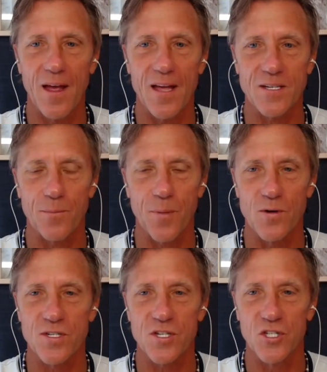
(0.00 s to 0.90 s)
as
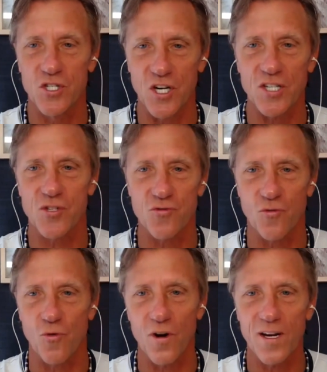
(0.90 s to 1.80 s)
opposed to just
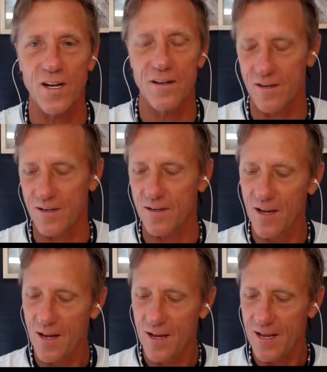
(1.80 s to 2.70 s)
drawing it and it,